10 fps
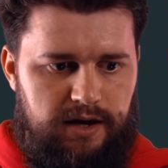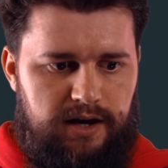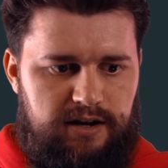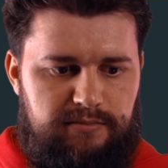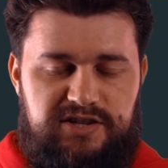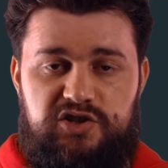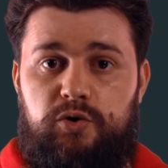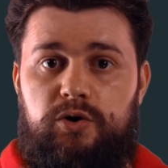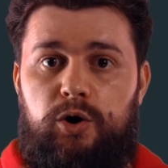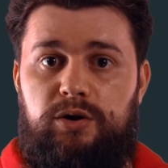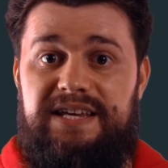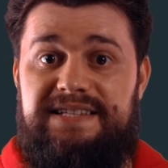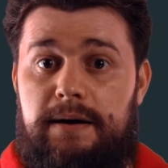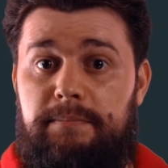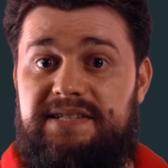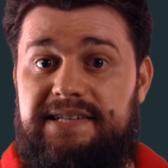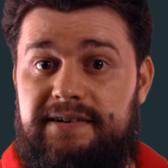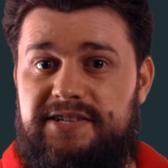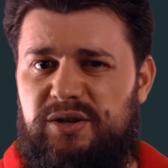and I'm going to store all the examples here.